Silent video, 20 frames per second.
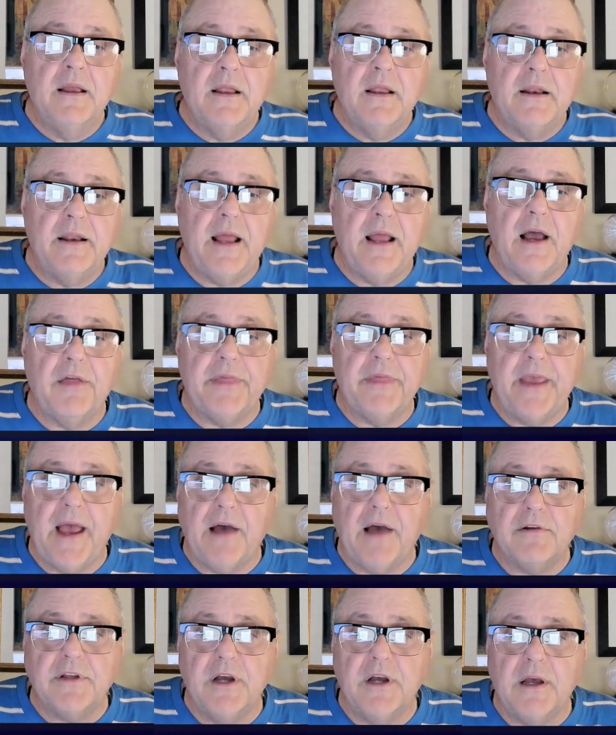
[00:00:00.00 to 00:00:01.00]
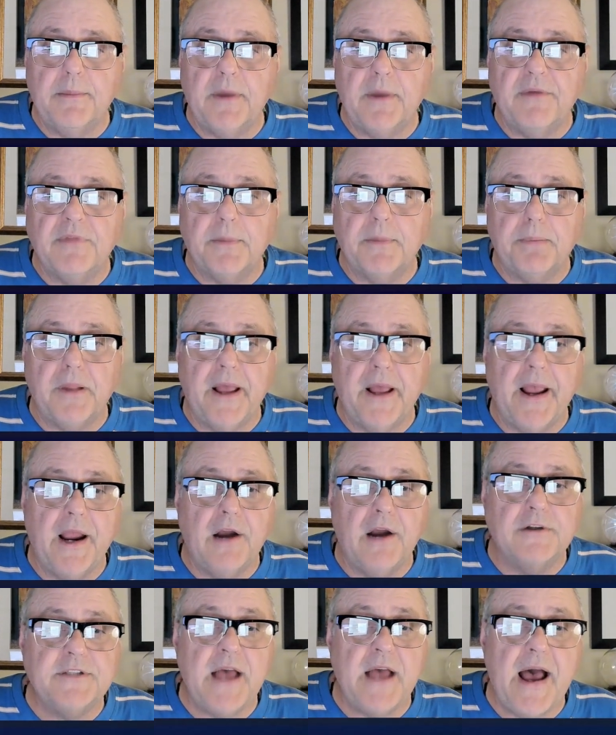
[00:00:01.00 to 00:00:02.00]
Now, the outcome of the
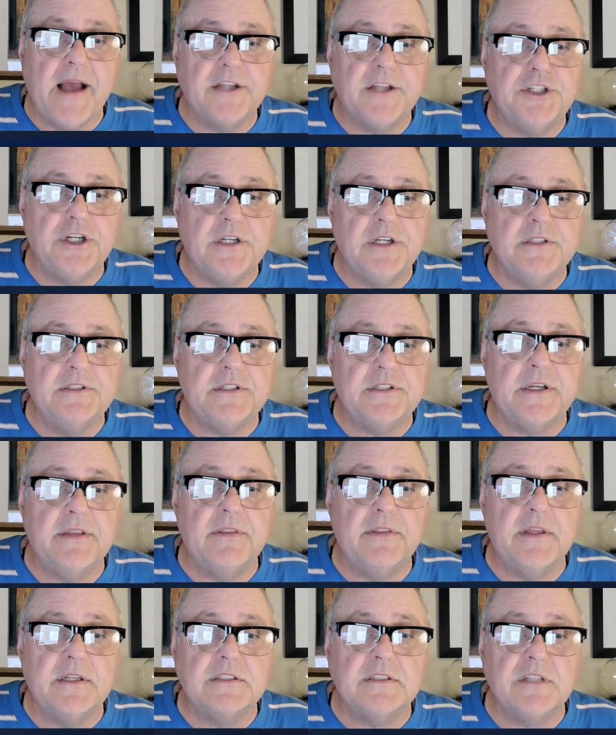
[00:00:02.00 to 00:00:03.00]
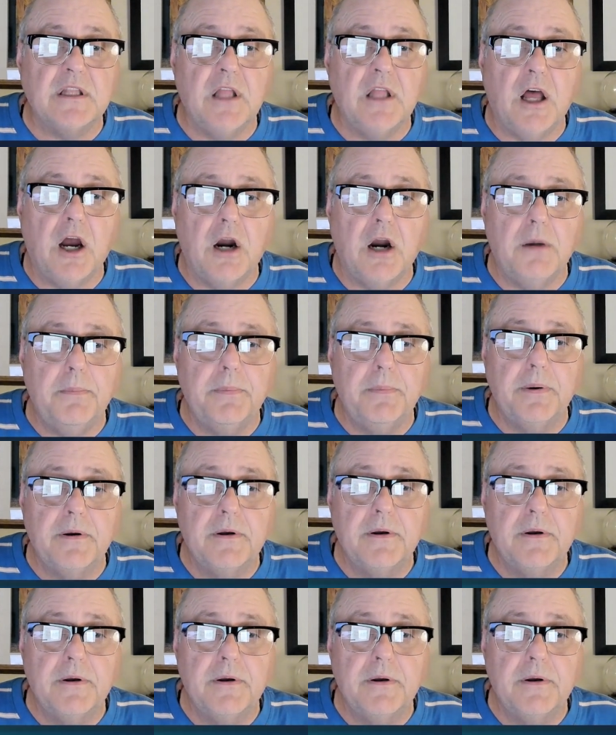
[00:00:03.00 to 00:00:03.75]
players' actions in this LARP,